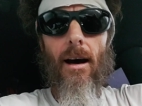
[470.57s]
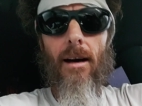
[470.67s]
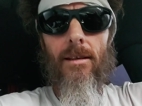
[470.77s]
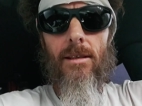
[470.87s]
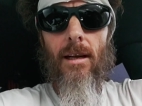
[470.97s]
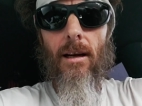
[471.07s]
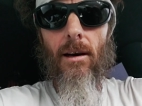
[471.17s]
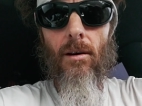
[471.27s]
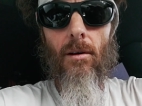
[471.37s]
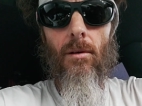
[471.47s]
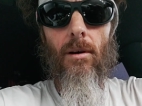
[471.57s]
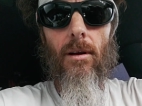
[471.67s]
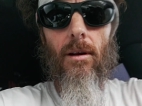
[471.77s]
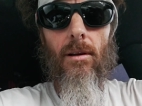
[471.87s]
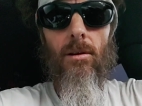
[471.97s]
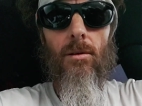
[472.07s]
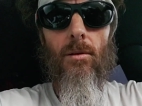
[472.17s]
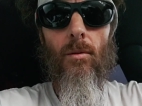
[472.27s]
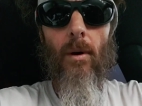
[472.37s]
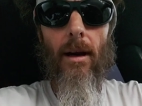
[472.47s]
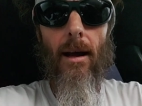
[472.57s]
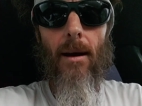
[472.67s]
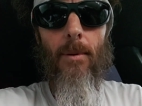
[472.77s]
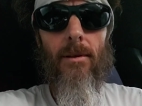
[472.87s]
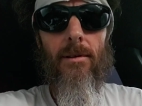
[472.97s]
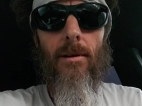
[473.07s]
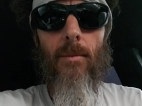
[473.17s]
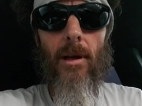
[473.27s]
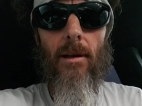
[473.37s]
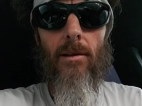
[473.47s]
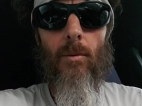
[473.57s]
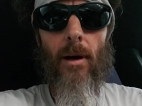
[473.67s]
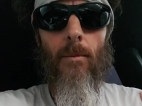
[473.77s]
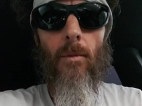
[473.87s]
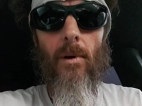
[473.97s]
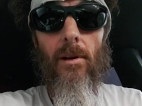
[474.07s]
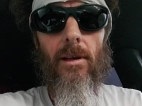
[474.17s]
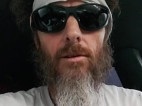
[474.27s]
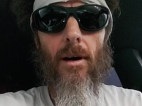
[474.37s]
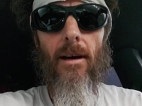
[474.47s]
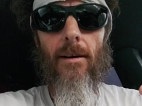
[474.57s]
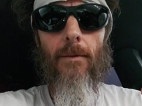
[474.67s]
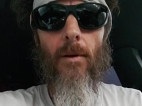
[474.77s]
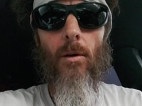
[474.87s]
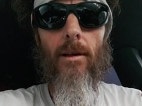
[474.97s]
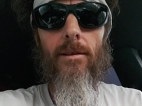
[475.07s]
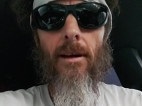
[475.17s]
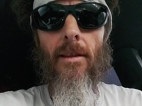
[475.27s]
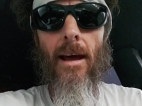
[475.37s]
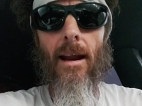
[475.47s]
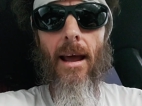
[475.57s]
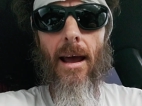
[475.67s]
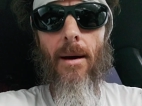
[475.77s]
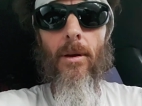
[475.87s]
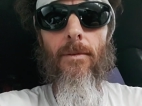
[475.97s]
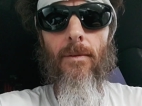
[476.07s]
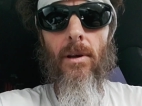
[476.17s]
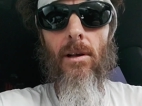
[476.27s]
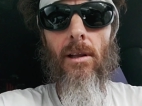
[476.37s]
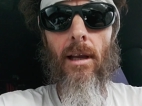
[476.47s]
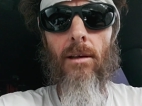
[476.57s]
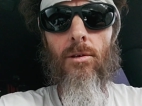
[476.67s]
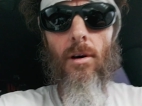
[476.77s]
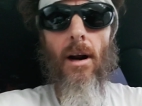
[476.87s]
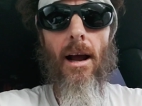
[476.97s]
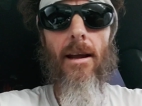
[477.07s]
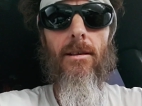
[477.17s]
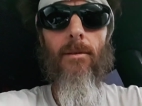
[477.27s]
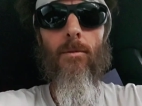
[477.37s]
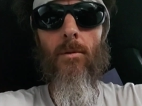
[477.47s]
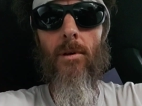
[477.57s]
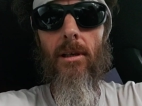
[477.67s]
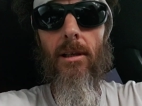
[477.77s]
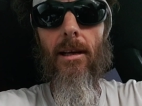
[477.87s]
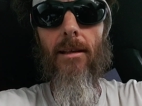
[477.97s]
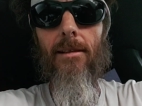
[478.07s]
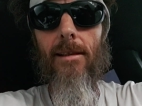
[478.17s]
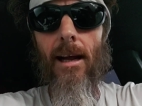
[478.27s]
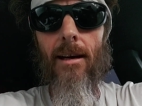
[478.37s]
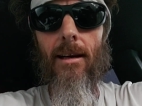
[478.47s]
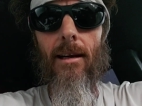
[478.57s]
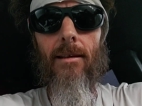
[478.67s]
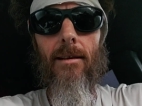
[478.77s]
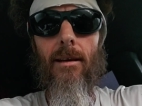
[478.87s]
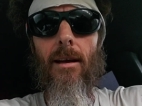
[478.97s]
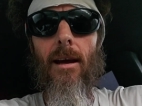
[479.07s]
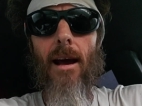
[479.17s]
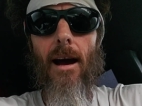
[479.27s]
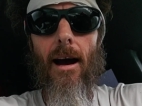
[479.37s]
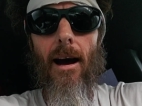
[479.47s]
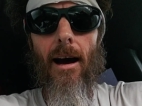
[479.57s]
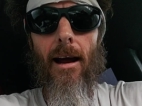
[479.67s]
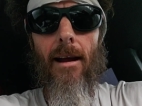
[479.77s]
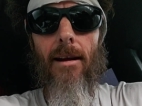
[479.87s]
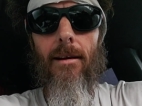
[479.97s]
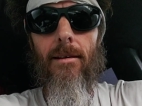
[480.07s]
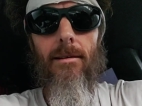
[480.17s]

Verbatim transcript: until you what happens to me is when I'm really trying to focus on that happy feeling and try to really extend it I